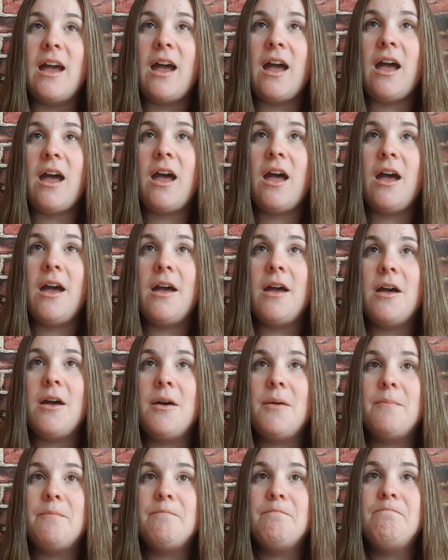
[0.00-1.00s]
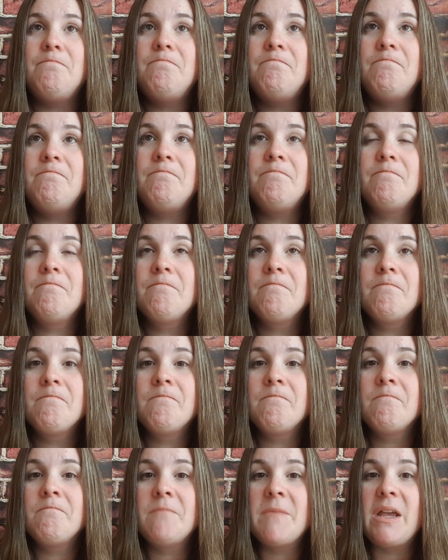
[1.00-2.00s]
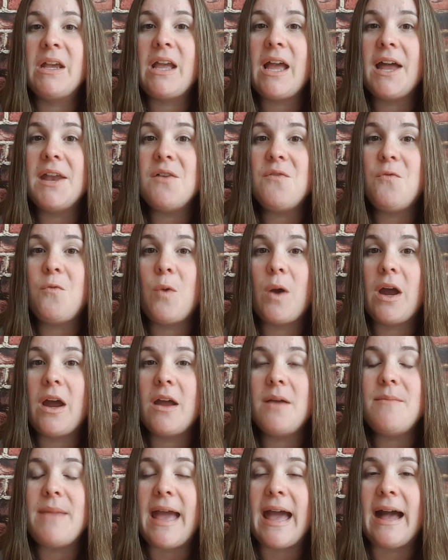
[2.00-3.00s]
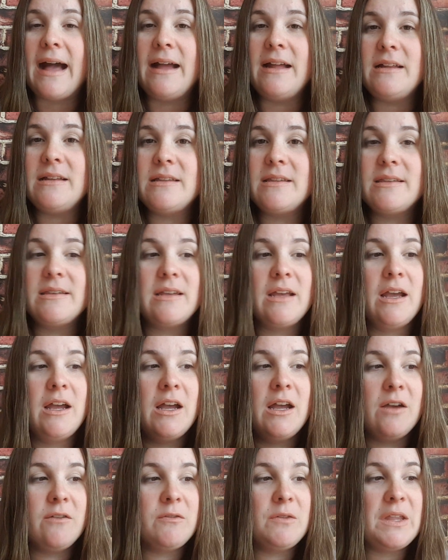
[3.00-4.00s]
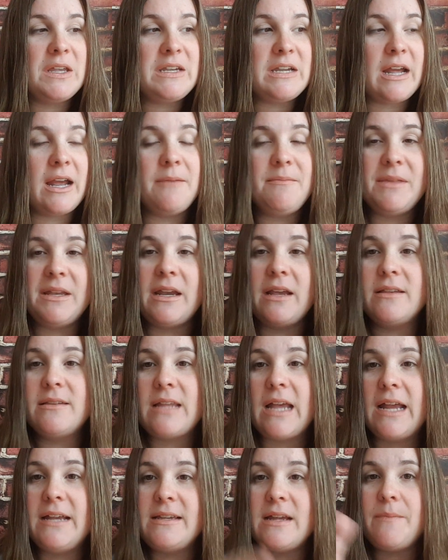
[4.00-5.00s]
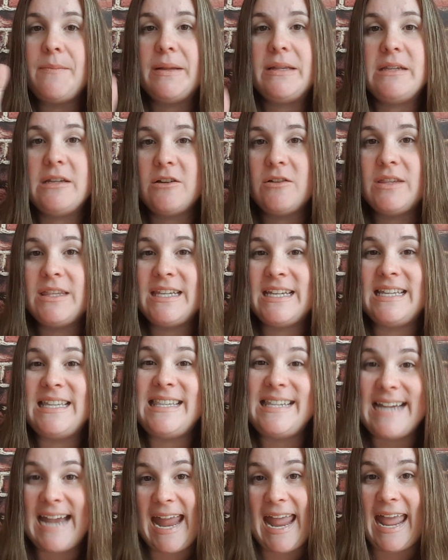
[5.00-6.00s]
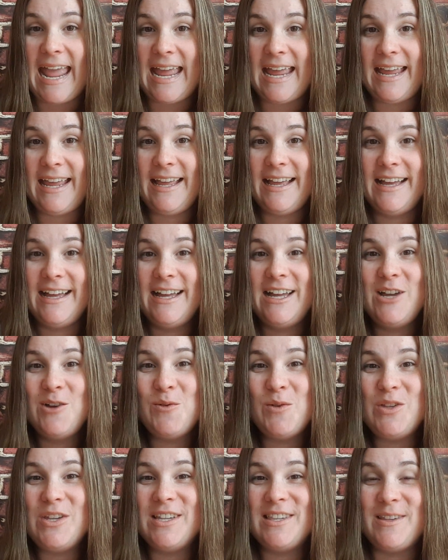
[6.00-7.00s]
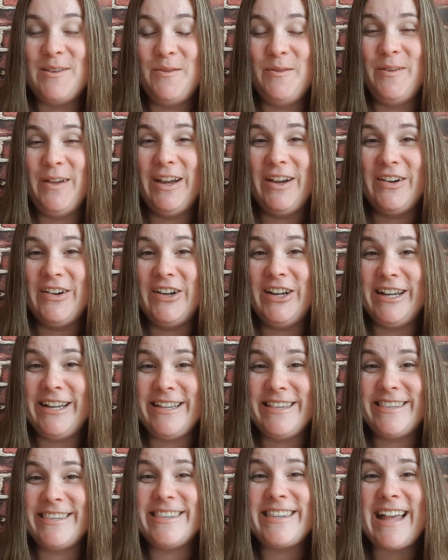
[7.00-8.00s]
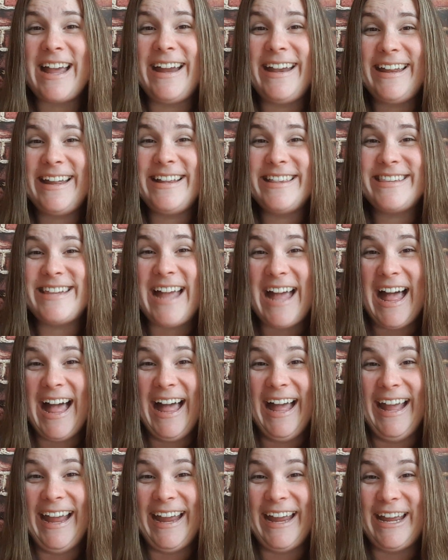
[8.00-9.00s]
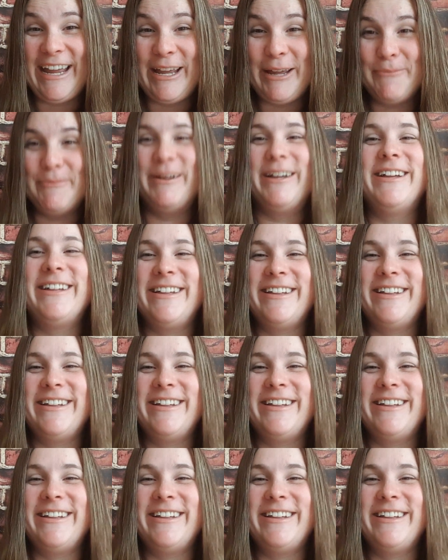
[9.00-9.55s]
kind of where I'm at from the time that I signed up until today, which is a very exciting time.